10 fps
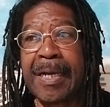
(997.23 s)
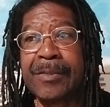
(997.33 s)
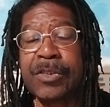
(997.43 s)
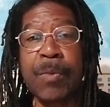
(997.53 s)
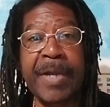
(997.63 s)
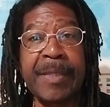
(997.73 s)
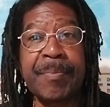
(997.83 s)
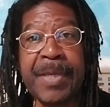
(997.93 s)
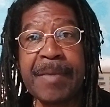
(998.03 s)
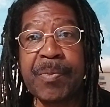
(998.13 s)
so many
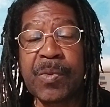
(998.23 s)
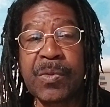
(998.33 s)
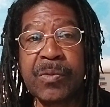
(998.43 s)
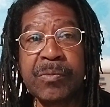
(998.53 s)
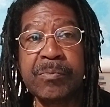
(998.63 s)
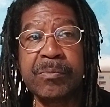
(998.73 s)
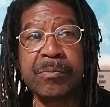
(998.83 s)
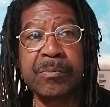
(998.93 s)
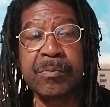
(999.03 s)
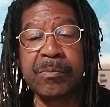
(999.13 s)
people,
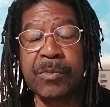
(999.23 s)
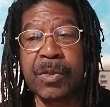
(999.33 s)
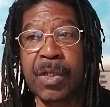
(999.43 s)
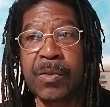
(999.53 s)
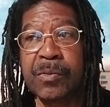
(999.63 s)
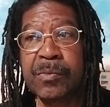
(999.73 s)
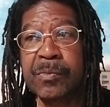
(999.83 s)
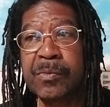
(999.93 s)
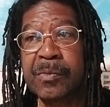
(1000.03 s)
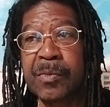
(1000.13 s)
you know,
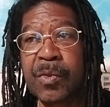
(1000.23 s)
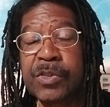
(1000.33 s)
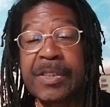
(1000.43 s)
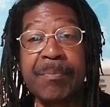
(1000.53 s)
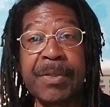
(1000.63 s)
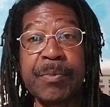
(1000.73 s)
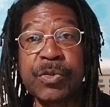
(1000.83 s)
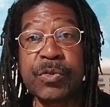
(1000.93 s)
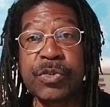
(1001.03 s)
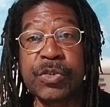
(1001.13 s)
or some people
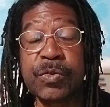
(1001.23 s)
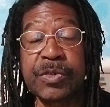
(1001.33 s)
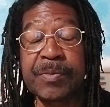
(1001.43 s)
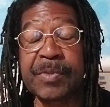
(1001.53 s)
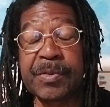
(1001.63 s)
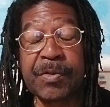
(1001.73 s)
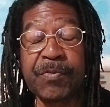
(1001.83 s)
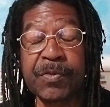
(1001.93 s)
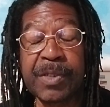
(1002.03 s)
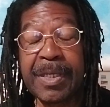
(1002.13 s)
do choose
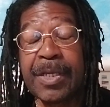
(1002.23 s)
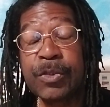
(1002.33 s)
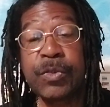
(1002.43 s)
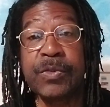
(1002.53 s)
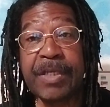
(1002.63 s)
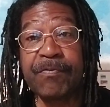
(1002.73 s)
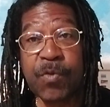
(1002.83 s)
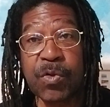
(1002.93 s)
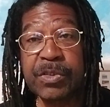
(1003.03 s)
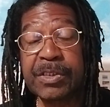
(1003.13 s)
to
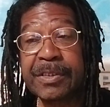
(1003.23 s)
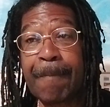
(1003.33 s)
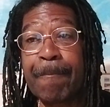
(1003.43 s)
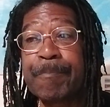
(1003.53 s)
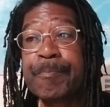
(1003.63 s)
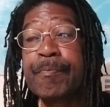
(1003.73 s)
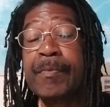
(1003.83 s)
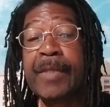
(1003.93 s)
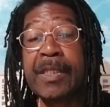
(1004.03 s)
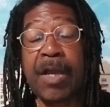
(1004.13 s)
divorce.
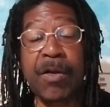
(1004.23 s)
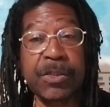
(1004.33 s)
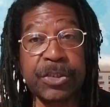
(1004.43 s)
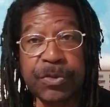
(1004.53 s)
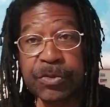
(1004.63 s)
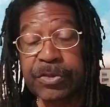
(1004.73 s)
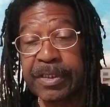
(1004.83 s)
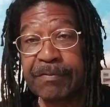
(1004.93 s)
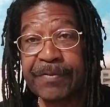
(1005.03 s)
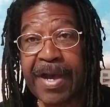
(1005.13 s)
There are children
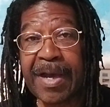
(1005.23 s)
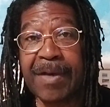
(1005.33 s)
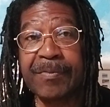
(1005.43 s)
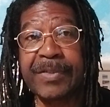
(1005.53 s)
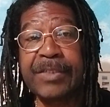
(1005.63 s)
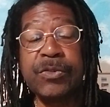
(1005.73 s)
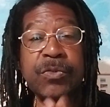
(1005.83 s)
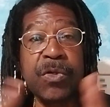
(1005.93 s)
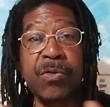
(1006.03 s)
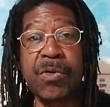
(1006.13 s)
involved. They do
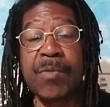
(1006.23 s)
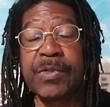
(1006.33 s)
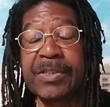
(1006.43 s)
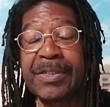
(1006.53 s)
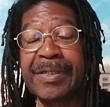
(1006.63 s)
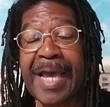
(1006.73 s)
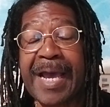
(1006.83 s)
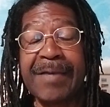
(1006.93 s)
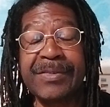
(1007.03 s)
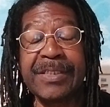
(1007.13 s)
go on with their
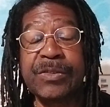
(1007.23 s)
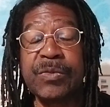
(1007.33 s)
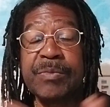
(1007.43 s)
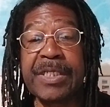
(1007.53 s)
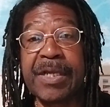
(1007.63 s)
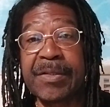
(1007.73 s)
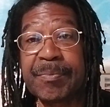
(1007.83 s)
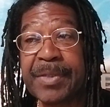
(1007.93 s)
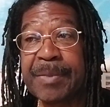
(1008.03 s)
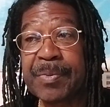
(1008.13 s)
lives. They do meet other
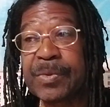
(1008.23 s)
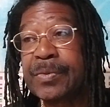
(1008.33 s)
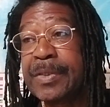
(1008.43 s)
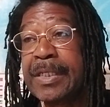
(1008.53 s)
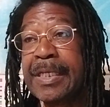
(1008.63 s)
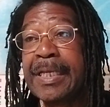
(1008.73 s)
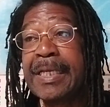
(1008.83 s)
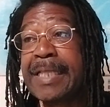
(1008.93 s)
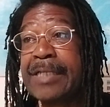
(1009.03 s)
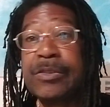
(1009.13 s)
people.
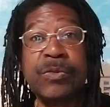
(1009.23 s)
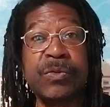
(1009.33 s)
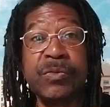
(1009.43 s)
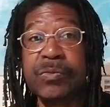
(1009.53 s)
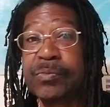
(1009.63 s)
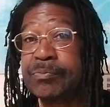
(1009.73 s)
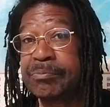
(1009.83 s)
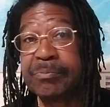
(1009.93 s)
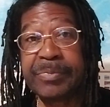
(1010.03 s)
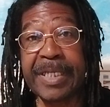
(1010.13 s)
They do
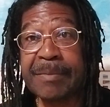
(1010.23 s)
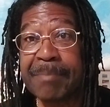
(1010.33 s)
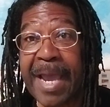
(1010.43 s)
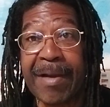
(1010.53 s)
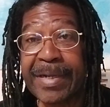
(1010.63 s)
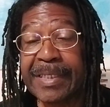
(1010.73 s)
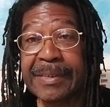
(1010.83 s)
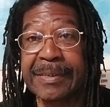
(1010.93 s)
get married.